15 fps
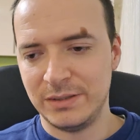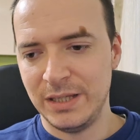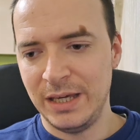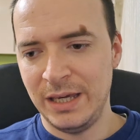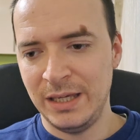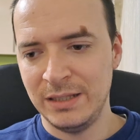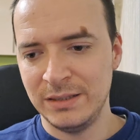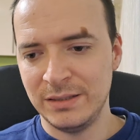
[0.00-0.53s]

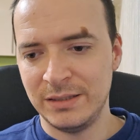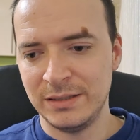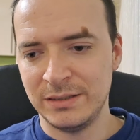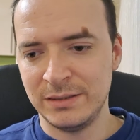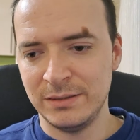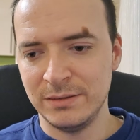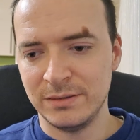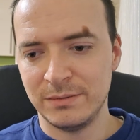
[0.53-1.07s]
in
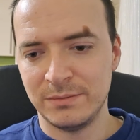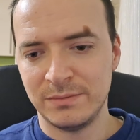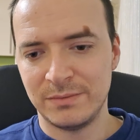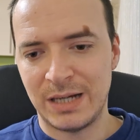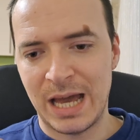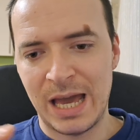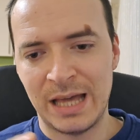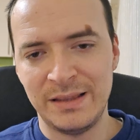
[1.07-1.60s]
the
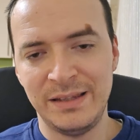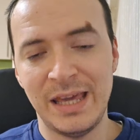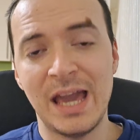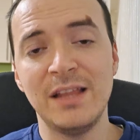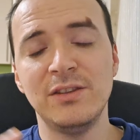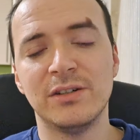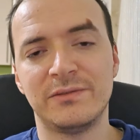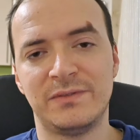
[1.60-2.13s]
at the
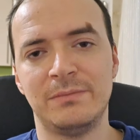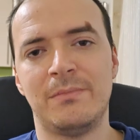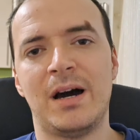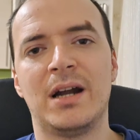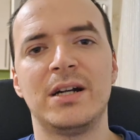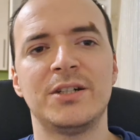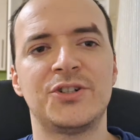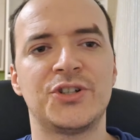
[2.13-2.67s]
end of the
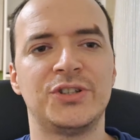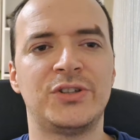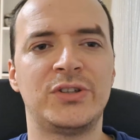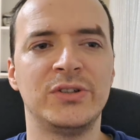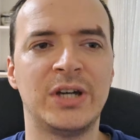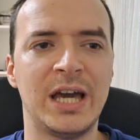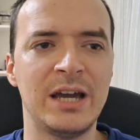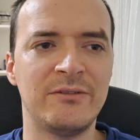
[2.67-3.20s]
March to
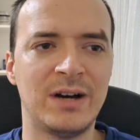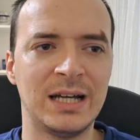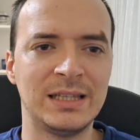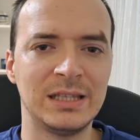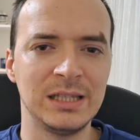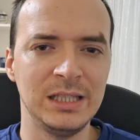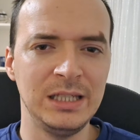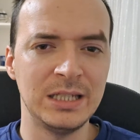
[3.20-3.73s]
have at
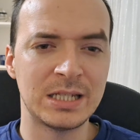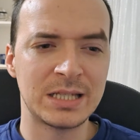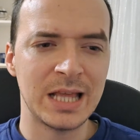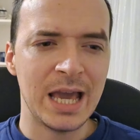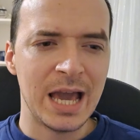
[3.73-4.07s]
least